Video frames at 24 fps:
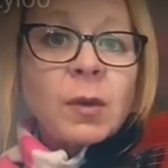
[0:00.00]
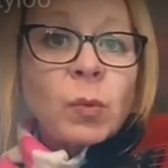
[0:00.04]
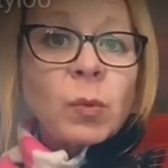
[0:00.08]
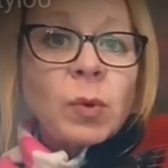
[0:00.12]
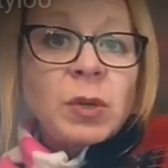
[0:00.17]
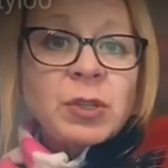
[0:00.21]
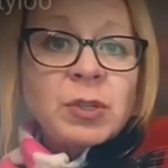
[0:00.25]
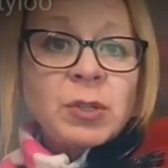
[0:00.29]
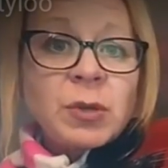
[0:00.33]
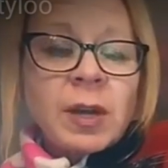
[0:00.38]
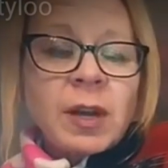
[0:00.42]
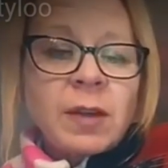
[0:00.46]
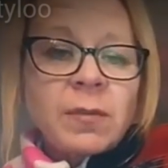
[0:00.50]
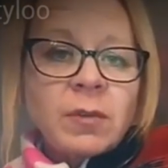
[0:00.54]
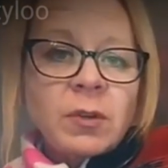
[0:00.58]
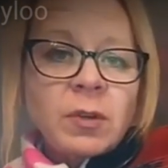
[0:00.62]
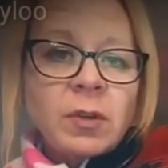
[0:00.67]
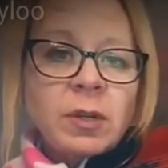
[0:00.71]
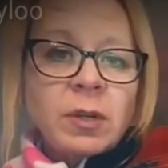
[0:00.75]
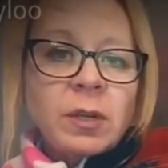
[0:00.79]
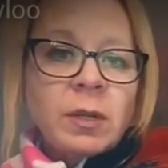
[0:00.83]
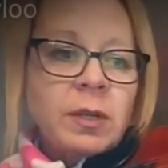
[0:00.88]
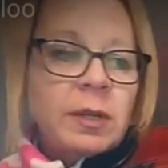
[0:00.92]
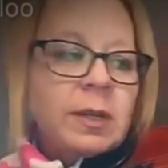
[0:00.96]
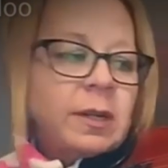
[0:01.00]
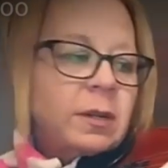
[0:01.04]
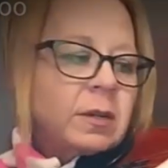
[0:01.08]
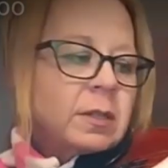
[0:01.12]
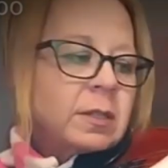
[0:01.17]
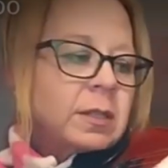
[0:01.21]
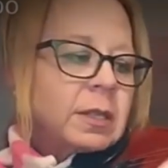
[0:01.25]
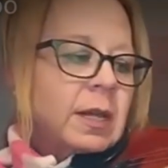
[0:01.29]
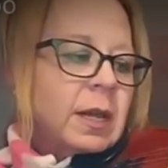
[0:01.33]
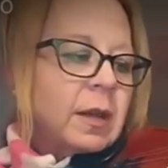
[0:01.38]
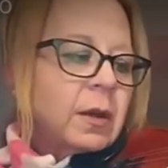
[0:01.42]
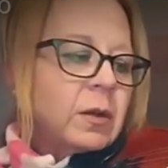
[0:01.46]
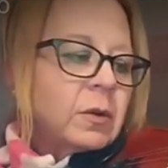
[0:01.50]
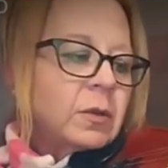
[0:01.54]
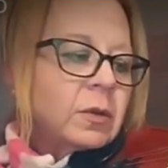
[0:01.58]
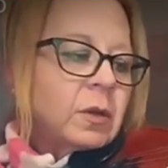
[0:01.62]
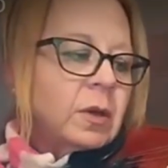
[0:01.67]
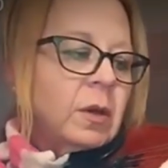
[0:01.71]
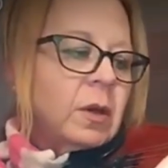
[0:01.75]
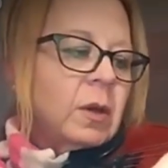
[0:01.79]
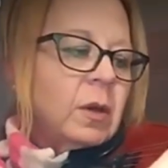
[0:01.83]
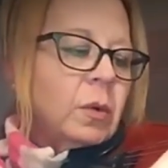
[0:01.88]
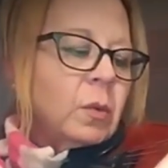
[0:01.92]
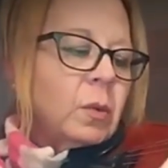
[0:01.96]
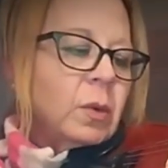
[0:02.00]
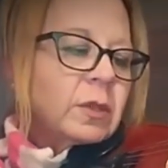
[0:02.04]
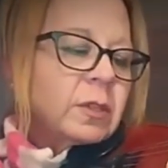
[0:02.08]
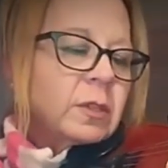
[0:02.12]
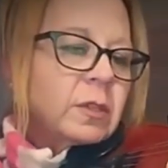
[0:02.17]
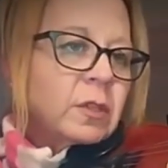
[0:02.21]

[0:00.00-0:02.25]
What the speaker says: Once you have a good clear sound with